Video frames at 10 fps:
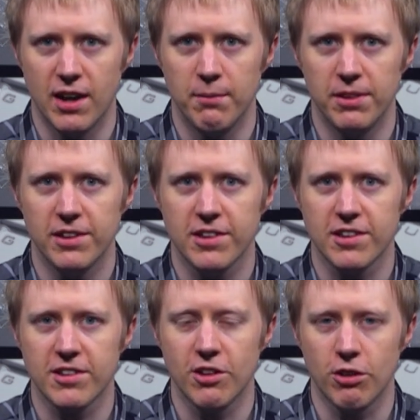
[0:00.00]
Um, this is
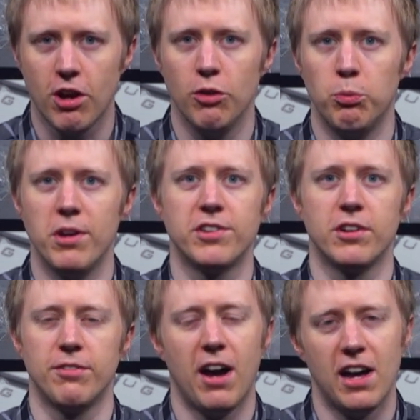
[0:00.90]
the so-called Wizard
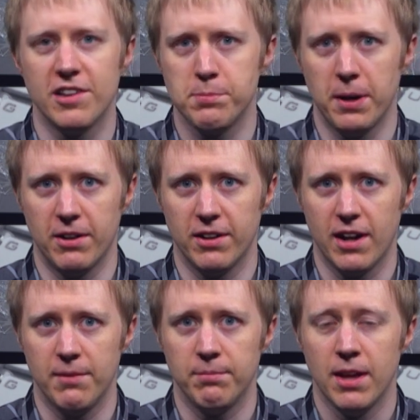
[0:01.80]
of Oz
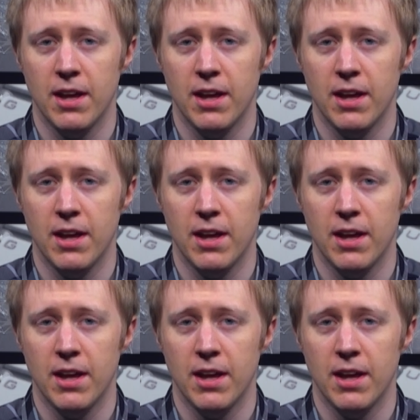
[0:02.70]
paradigm,